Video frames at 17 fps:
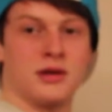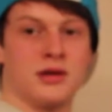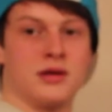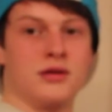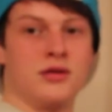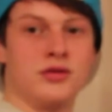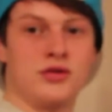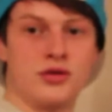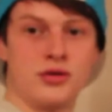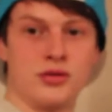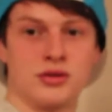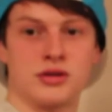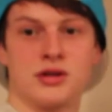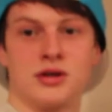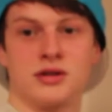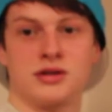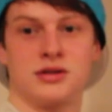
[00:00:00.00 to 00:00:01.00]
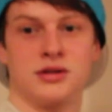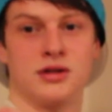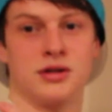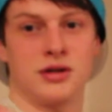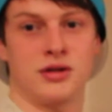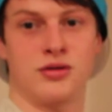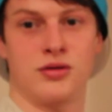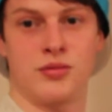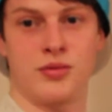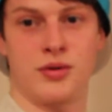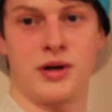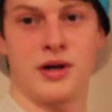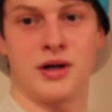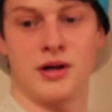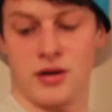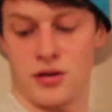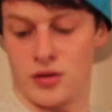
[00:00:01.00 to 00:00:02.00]
Neutral starts to
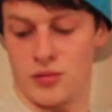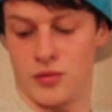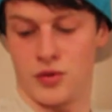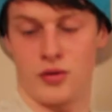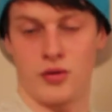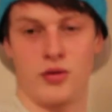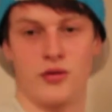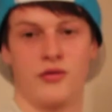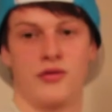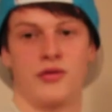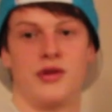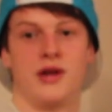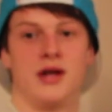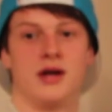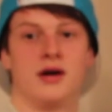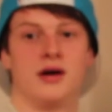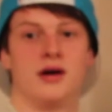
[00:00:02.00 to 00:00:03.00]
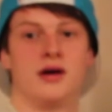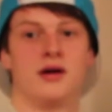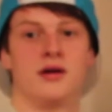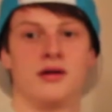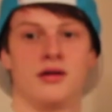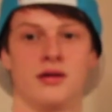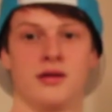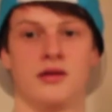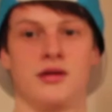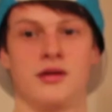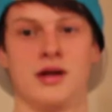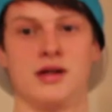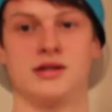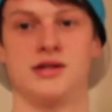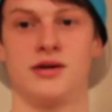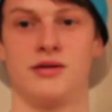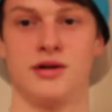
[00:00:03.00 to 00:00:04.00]
incorporate a lot more of the
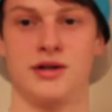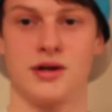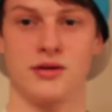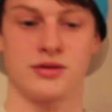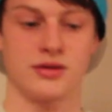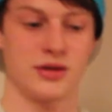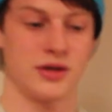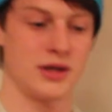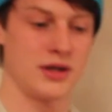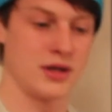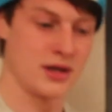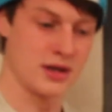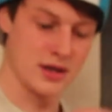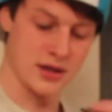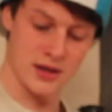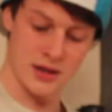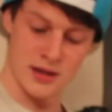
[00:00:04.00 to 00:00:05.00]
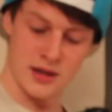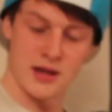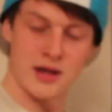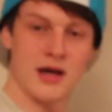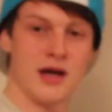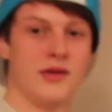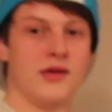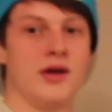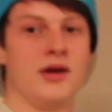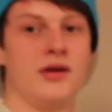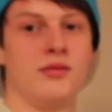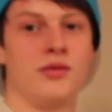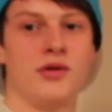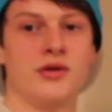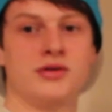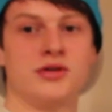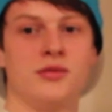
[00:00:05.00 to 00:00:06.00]
anterior deltoid, and then
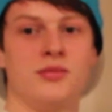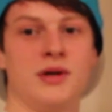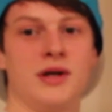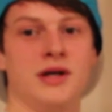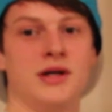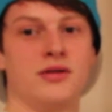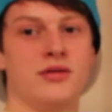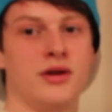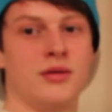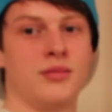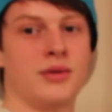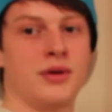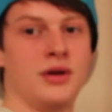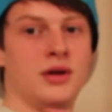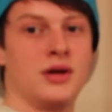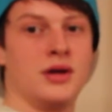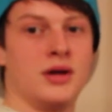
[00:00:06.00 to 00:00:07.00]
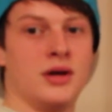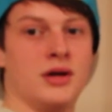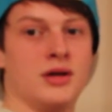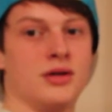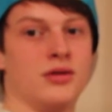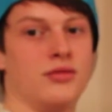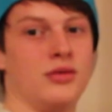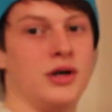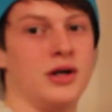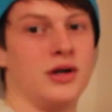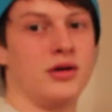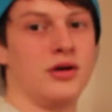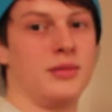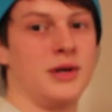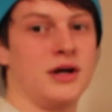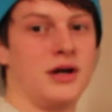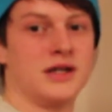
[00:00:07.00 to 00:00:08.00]
with the supinated grip, you're really going
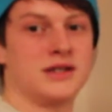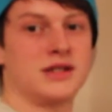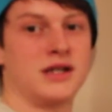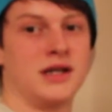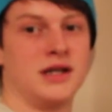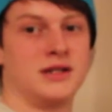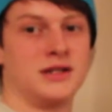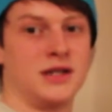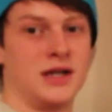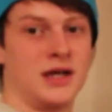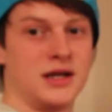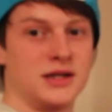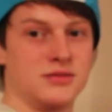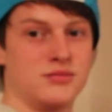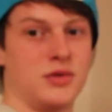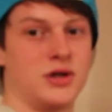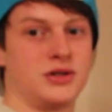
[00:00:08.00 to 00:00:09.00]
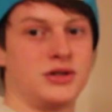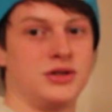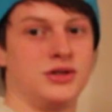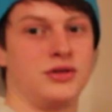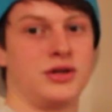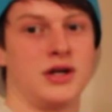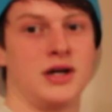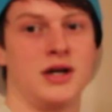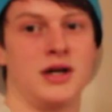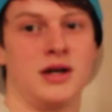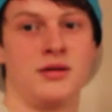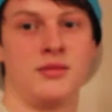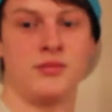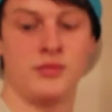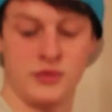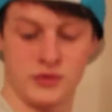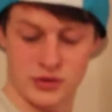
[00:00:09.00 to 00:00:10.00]
to be isolating that as much as you can.
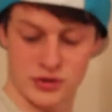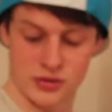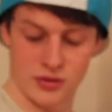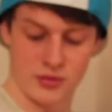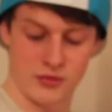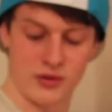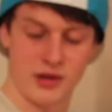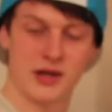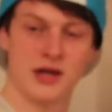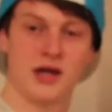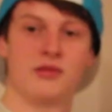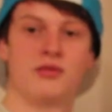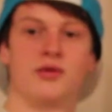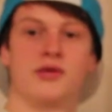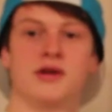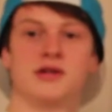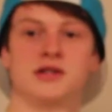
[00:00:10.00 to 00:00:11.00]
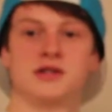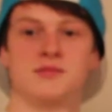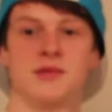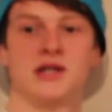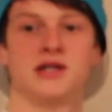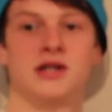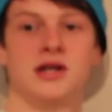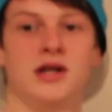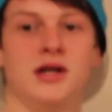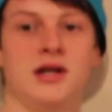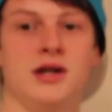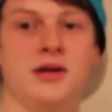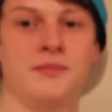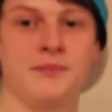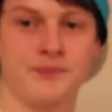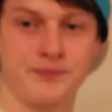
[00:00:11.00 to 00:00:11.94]
You've just got to be really careful with this, especially